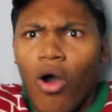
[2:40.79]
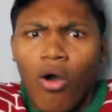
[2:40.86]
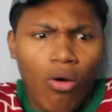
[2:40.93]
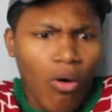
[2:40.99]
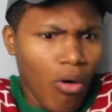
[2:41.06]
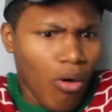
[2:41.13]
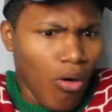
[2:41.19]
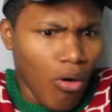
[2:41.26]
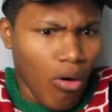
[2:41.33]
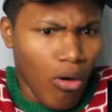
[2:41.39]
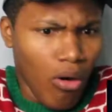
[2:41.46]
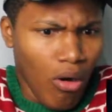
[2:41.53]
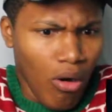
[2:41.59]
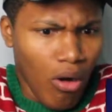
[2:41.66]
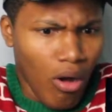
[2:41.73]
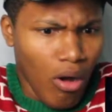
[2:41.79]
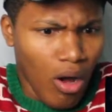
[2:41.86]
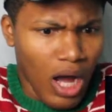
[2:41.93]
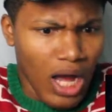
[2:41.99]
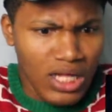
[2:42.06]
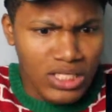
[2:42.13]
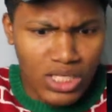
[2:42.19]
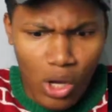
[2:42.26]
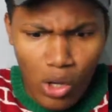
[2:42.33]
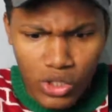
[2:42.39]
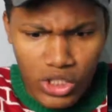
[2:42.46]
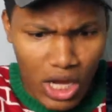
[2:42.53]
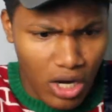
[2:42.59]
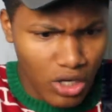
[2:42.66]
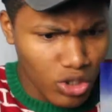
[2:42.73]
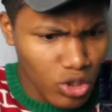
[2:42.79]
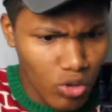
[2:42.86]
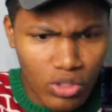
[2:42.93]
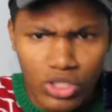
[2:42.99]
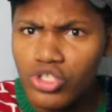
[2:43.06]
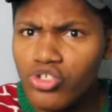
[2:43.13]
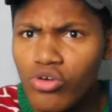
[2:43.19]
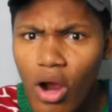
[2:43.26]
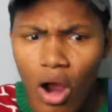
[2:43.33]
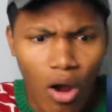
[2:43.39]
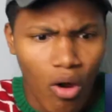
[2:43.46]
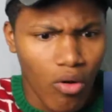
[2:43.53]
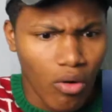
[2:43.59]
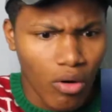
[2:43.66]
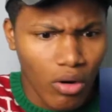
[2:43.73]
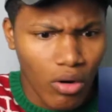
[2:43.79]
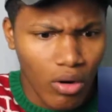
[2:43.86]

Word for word: Woo! Told y'all the dude is strong.